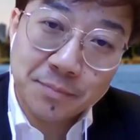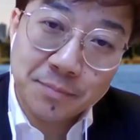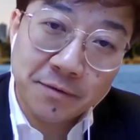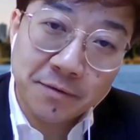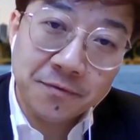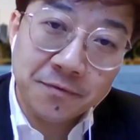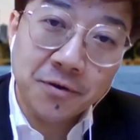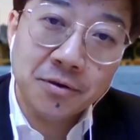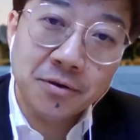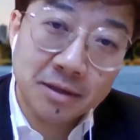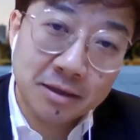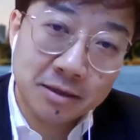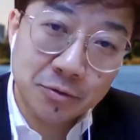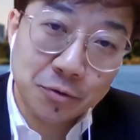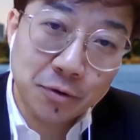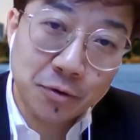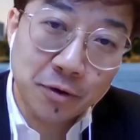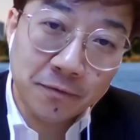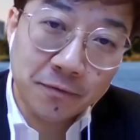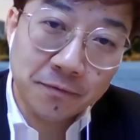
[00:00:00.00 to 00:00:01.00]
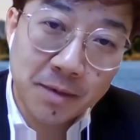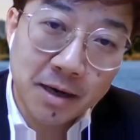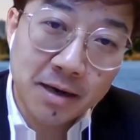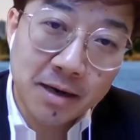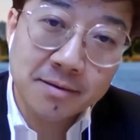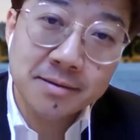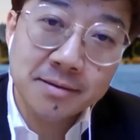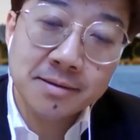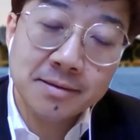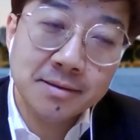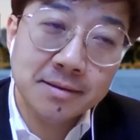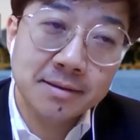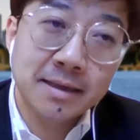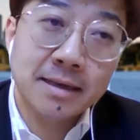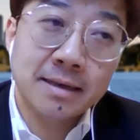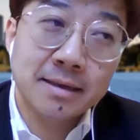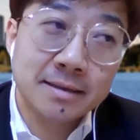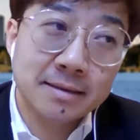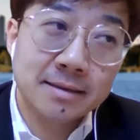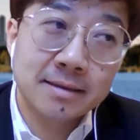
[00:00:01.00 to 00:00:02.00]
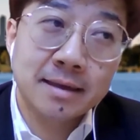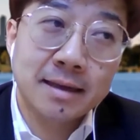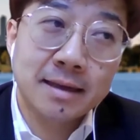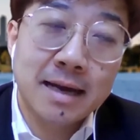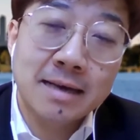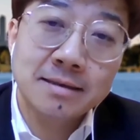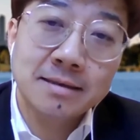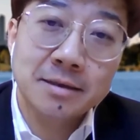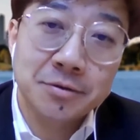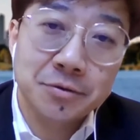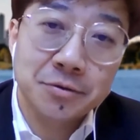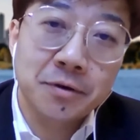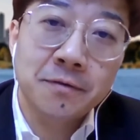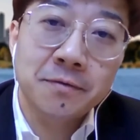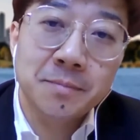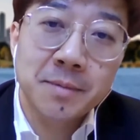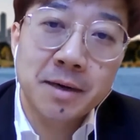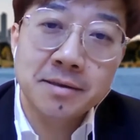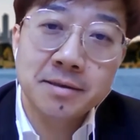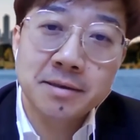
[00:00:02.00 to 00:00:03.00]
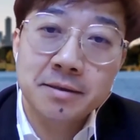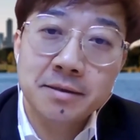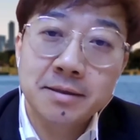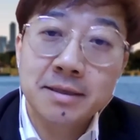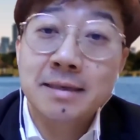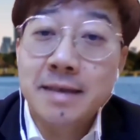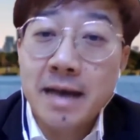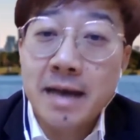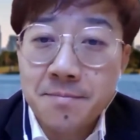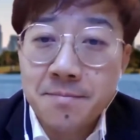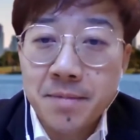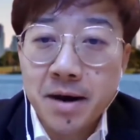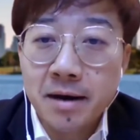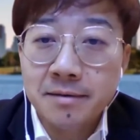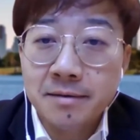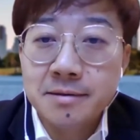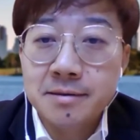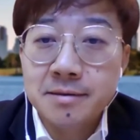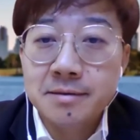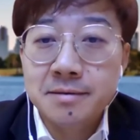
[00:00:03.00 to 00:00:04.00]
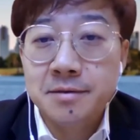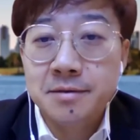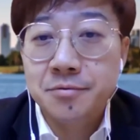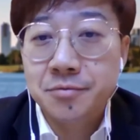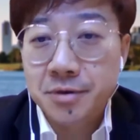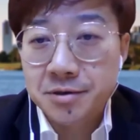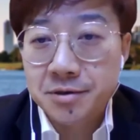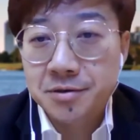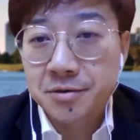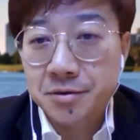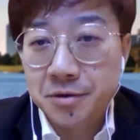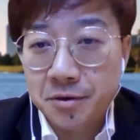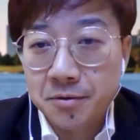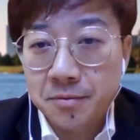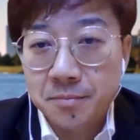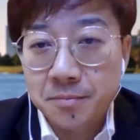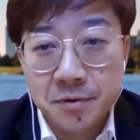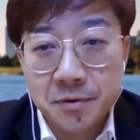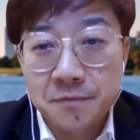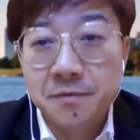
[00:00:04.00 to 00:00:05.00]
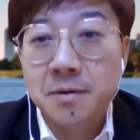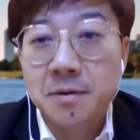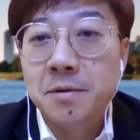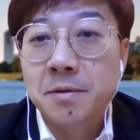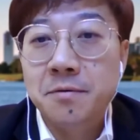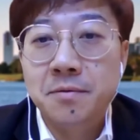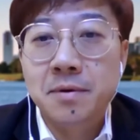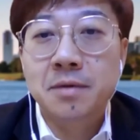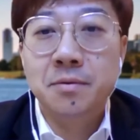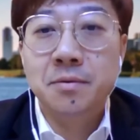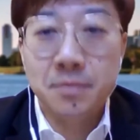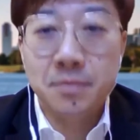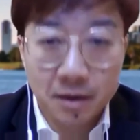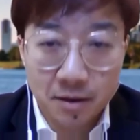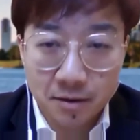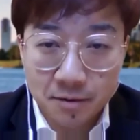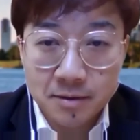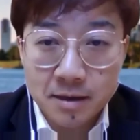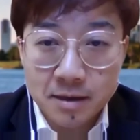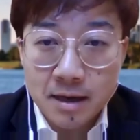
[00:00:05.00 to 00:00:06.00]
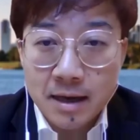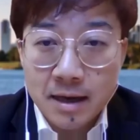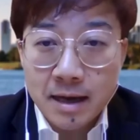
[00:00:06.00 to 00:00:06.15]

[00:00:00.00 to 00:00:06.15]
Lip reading: before the 12 months, the last 12 months, it's 10 months, the regional performed very well.